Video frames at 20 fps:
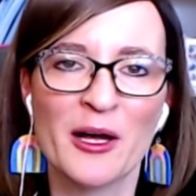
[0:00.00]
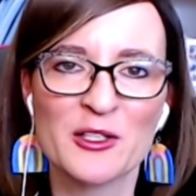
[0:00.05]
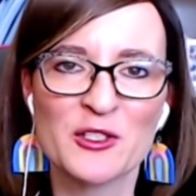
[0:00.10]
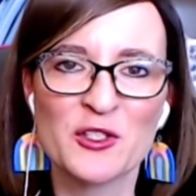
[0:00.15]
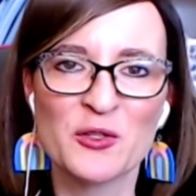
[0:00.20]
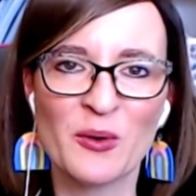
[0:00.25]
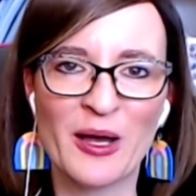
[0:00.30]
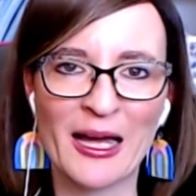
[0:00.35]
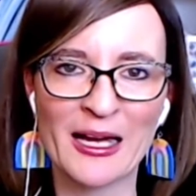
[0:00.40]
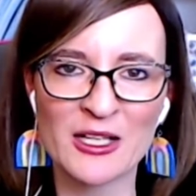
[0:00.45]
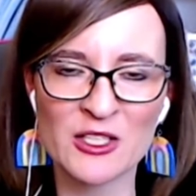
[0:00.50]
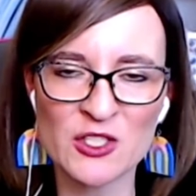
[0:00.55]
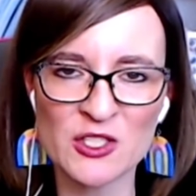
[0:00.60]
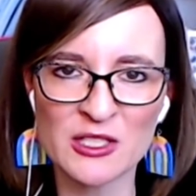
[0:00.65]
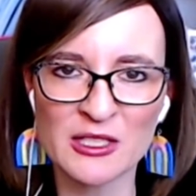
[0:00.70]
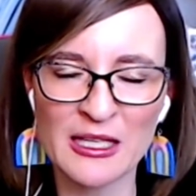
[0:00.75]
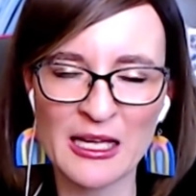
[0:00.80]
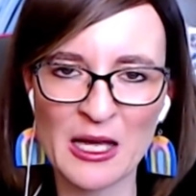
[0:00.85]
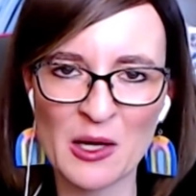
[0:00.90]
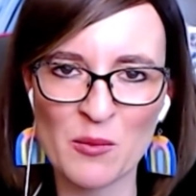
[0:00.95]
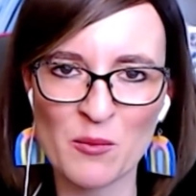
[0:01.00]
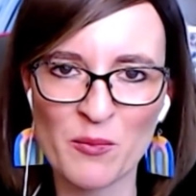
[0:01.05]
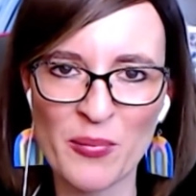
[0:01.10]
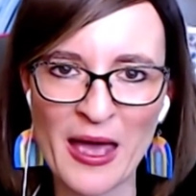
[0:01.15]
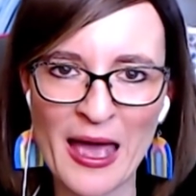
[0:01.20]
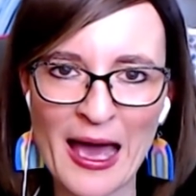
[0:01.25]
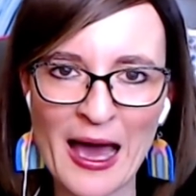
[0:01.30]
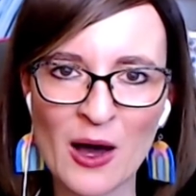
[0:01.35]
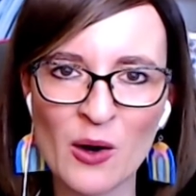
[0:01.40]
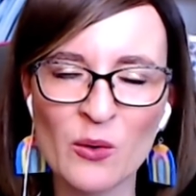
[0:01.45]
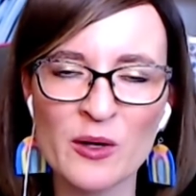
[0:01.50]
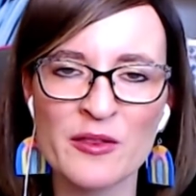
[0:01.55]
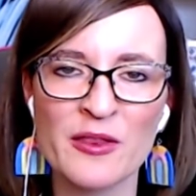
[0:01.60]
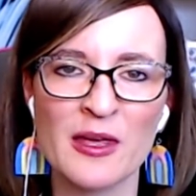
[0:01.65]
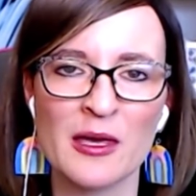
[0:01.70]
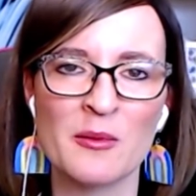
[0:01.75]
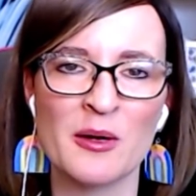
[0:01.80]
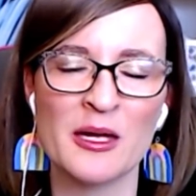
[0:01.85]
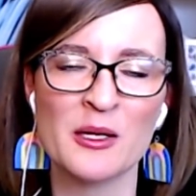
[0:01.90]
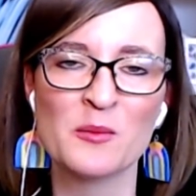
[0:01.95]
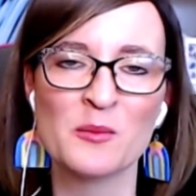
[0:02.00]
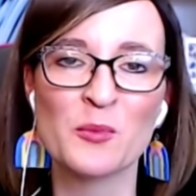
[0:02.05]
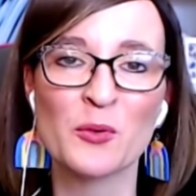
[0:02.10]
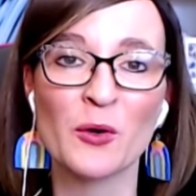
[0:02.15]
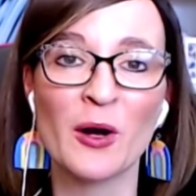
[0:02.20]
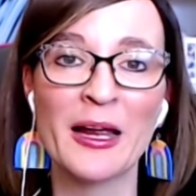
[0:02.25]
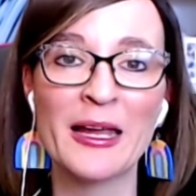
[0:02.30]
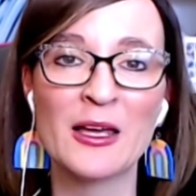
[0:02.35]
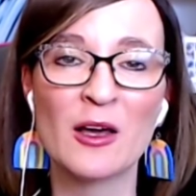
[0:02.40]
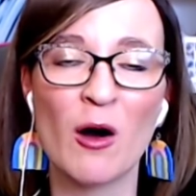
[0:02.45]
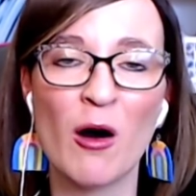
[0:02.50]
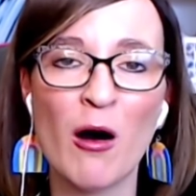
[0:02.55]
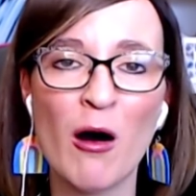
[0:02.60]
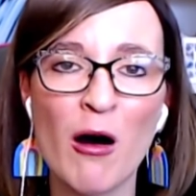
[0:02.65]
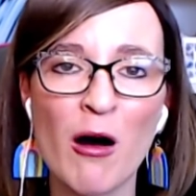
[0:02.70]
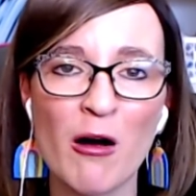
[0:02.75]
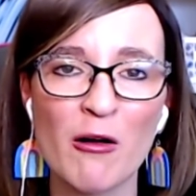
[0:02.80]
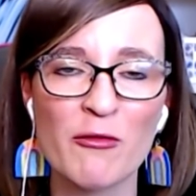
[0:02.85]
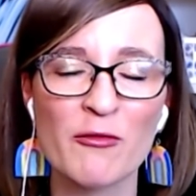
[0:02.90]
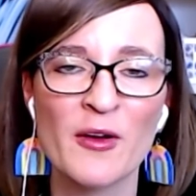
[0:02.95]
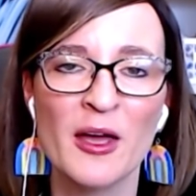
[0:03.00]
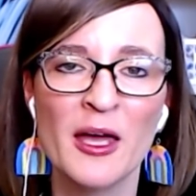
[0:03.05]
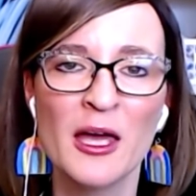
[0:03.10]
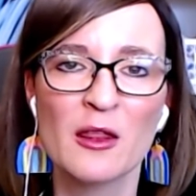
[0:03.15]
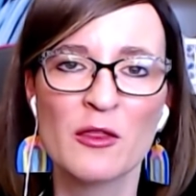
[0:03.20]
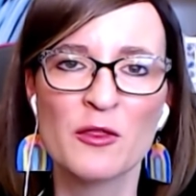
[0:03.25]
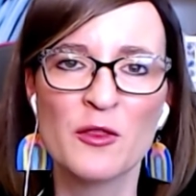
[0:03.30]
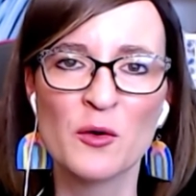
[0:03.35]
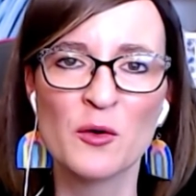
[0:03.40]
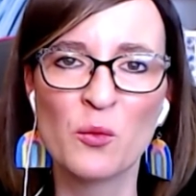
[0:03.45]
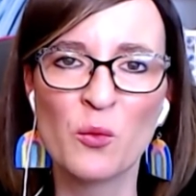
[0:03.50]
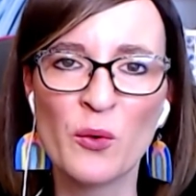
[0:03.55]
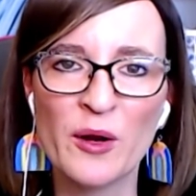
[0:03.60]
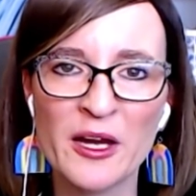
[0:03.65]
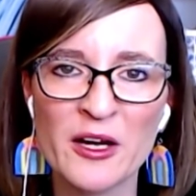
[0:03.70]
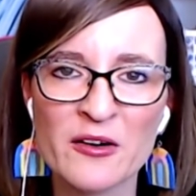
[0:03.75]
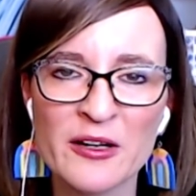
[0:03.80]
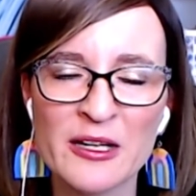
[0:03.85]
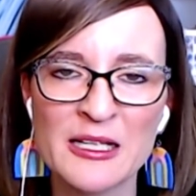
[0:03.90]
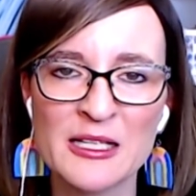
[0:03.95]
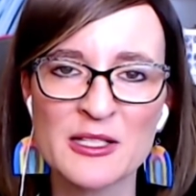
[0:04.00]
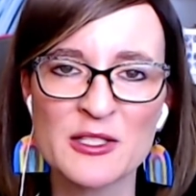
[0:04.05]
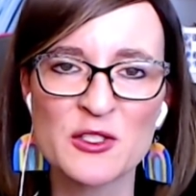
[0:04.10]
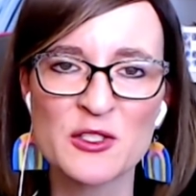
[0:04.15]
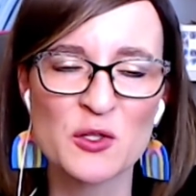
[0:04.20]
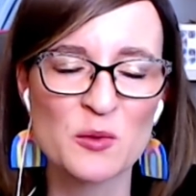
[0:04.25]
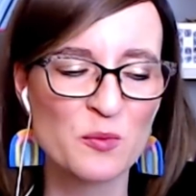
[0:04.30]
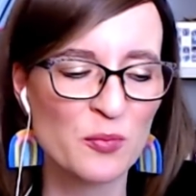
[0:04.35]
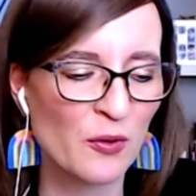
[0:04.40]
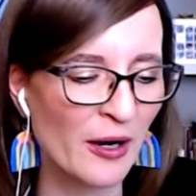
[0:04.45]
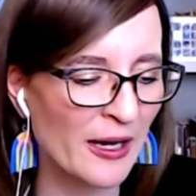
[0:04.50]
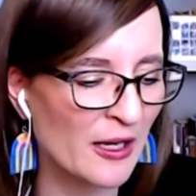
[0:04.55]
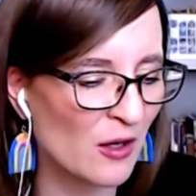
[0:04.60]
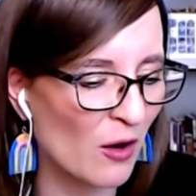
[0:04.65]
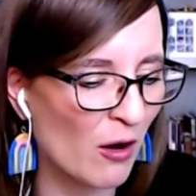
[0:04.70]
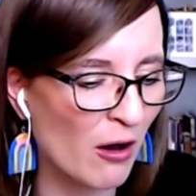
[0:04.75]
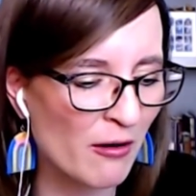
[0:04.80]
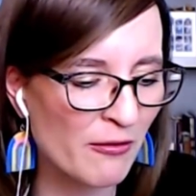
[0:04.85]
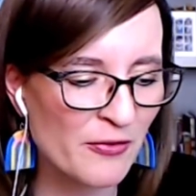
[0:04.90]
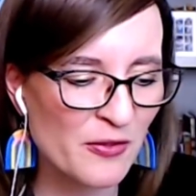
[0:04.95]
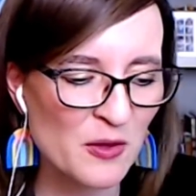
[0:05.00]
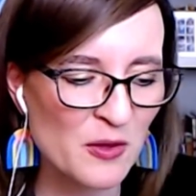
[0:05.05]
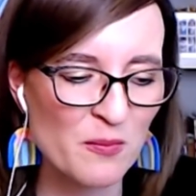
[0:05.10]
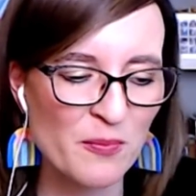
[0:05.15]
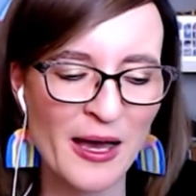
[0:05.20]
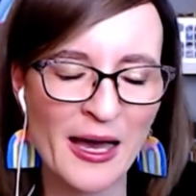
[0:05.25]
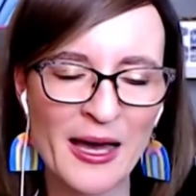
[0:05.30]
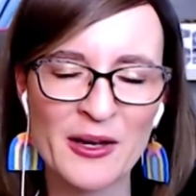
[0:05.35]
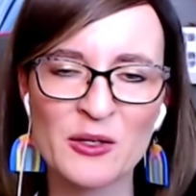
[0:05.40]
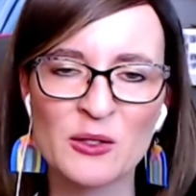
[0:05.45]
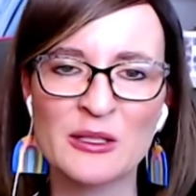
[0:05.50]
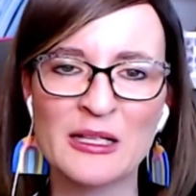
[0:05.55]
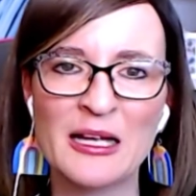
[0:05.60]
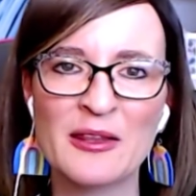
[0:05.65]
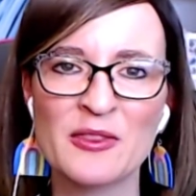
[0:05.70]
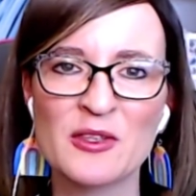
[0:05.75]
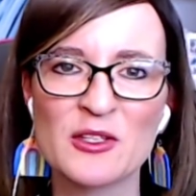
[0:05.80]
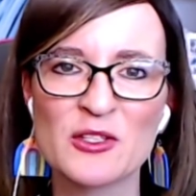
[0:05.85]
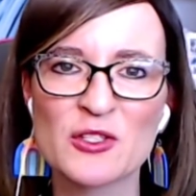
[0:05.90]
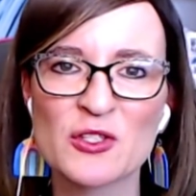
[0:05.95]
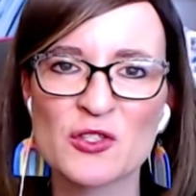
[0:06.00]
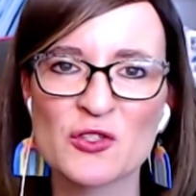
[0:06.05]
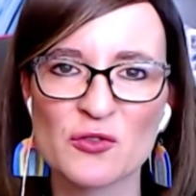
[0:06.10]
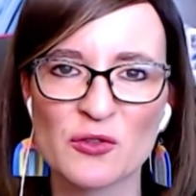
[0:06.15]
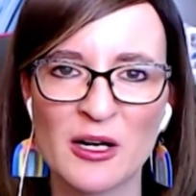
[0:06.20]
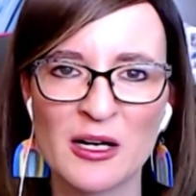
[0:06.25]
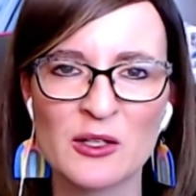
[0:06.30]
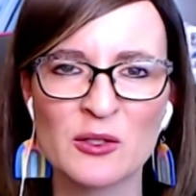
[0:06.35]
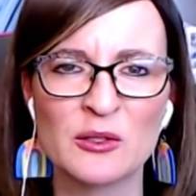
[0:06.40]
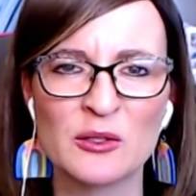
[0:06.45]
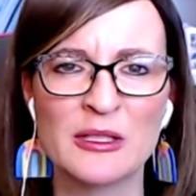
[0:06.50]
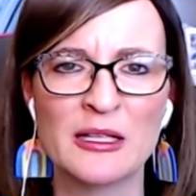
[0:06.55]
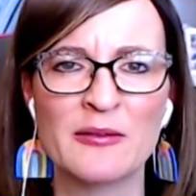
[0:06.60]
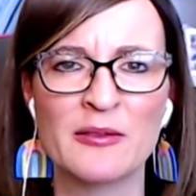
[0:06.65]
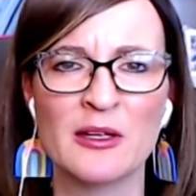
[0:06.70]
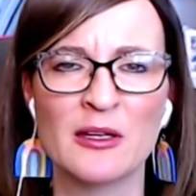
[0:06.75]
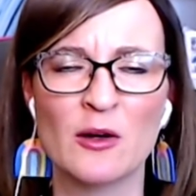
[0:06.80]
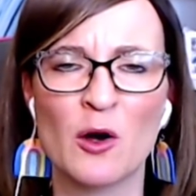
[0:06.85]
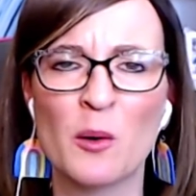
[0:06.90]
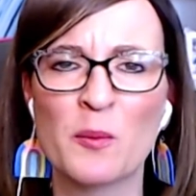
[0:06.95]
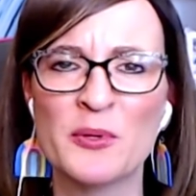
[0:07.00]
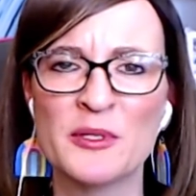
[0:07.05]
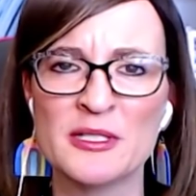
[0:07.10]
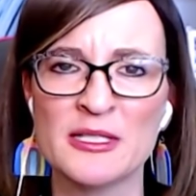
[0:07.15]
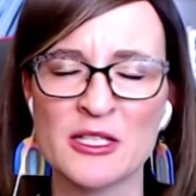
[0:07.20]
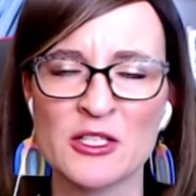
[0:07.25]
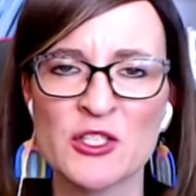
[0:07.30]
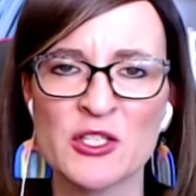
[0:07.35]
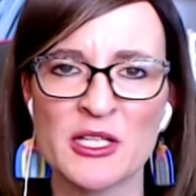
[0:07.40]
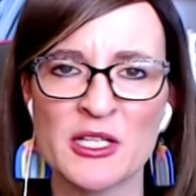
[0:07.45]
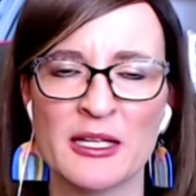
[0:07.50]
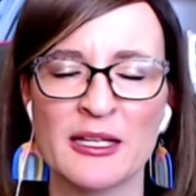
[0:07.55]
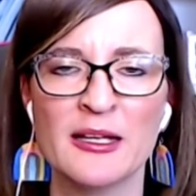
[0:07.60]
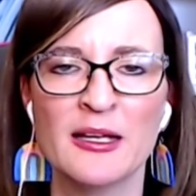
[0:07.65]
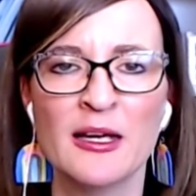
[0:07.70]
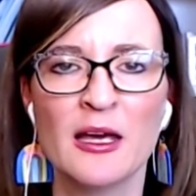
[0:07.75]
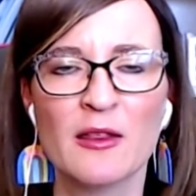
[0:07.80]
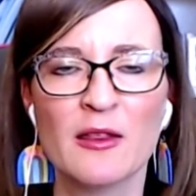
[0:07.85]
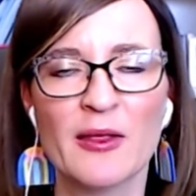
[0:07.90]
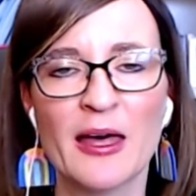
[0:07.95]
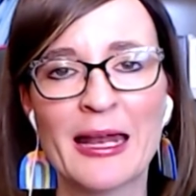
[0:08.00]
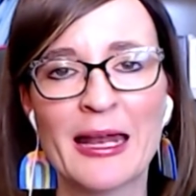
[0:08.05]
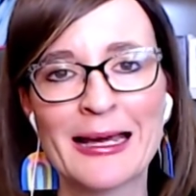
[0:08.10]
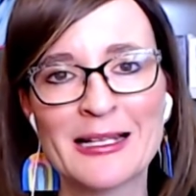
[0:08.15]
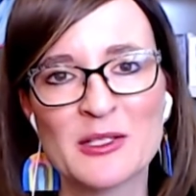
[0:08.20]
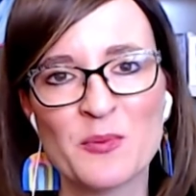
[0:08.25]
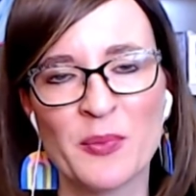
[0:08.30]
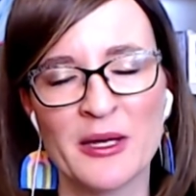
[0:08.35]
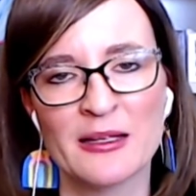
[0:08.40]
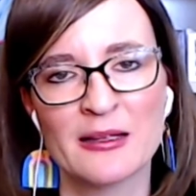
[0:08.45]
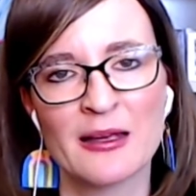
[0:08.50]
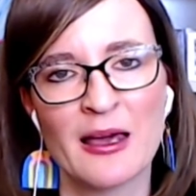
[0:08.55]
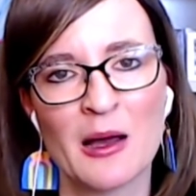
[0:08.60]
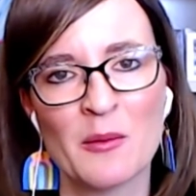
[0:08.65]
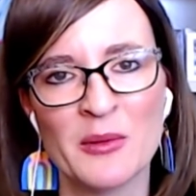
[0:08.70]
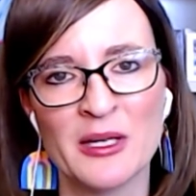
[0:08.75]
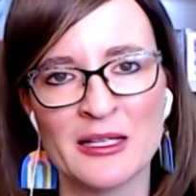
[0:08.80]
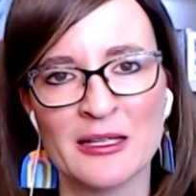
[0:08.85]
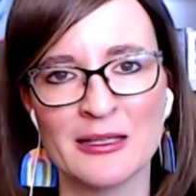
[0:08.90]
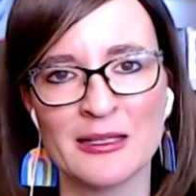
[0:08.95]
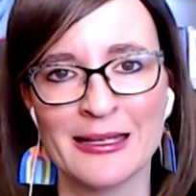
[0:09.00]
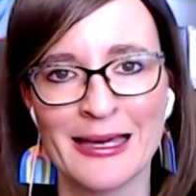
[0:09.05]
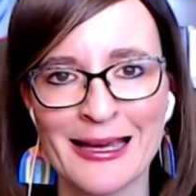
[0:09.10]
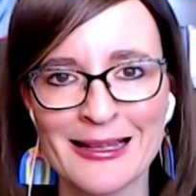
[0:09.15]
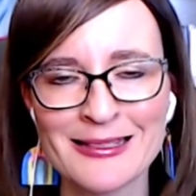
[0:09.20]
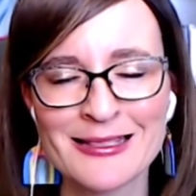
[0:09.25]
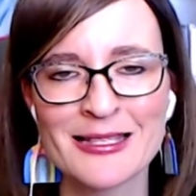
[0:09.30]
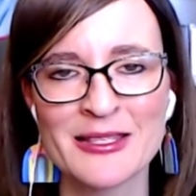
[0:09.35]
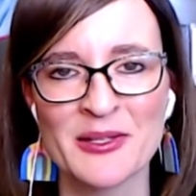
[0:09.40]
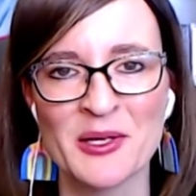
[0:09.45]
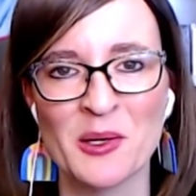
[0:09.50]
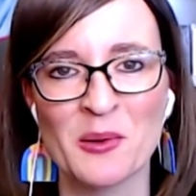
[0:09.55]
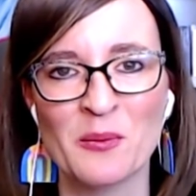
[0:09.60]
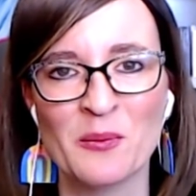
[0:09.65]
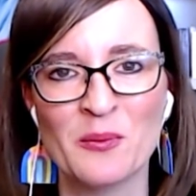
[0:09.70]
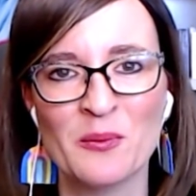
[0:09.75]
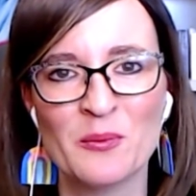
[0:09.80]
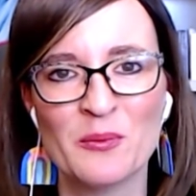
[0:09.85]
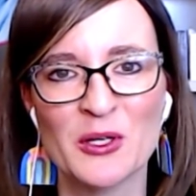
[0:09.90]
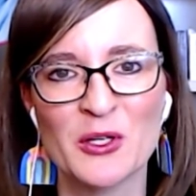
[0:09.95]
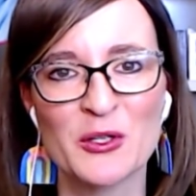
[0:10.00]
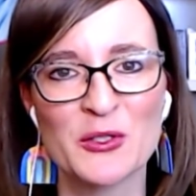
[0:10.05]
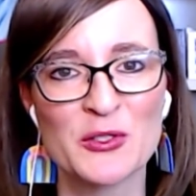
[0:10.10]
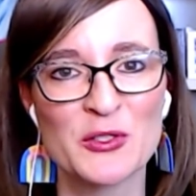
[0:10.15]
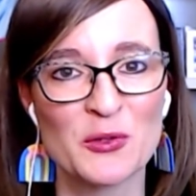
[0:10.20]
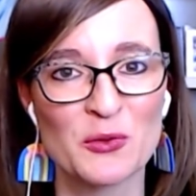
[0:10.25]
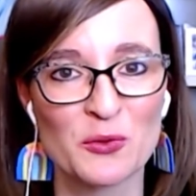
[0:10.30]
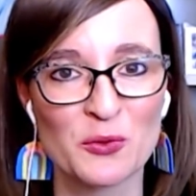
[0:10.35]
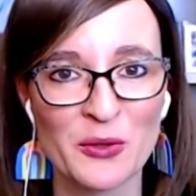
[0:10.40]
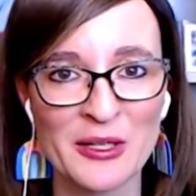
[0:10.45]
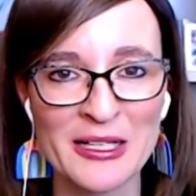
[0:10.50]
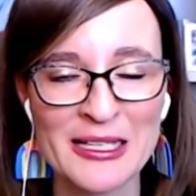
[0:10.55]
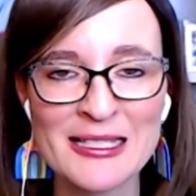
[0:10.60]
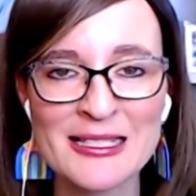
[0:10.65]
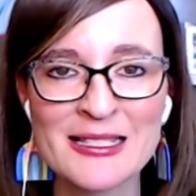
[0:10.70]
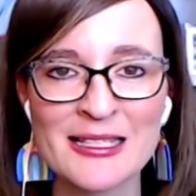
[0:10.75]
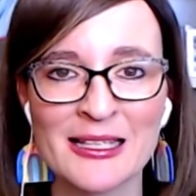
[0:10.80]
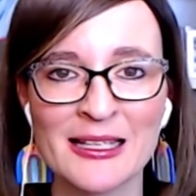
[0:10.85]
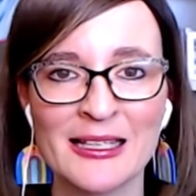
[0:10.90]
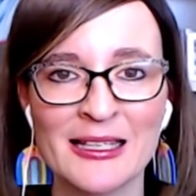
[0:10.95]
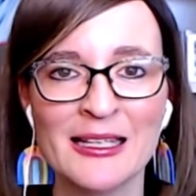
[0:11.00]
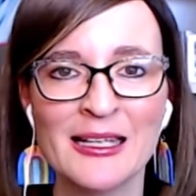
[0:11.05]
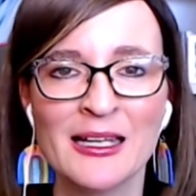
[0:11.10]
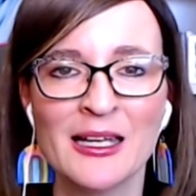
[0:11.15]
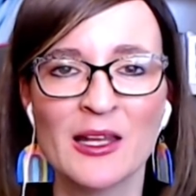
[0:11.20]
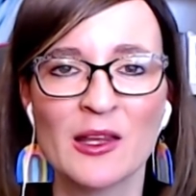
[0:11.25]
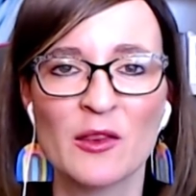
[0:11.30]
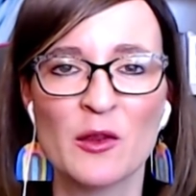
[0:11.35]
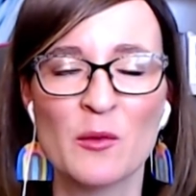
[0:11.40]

but to actually empower them and break off the weariness, to break off the battle and the struggle and the opposition that has been coming against them. Because the reason